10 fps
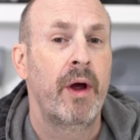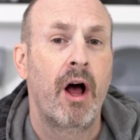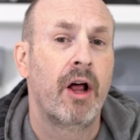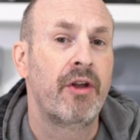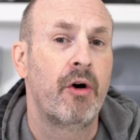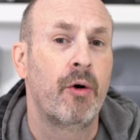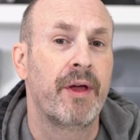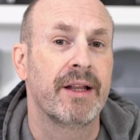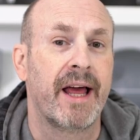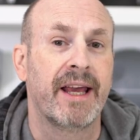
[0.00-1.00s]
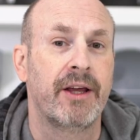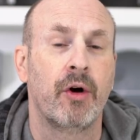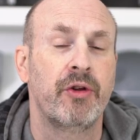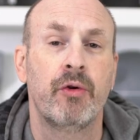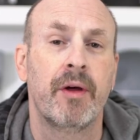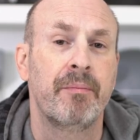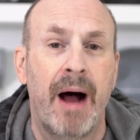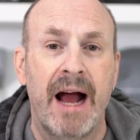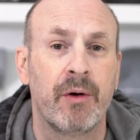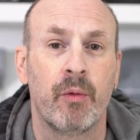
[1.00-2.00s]
we all know that, like, you know, you can
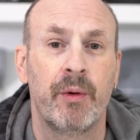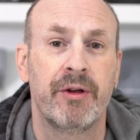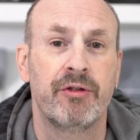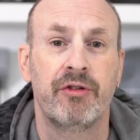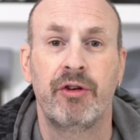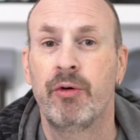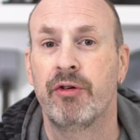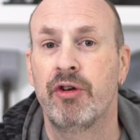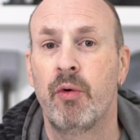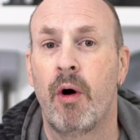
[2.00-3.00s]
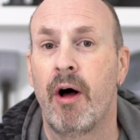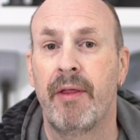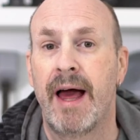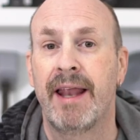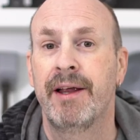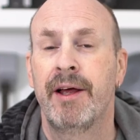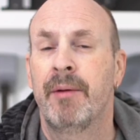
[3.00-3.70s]
pirate Windows and you can do all that,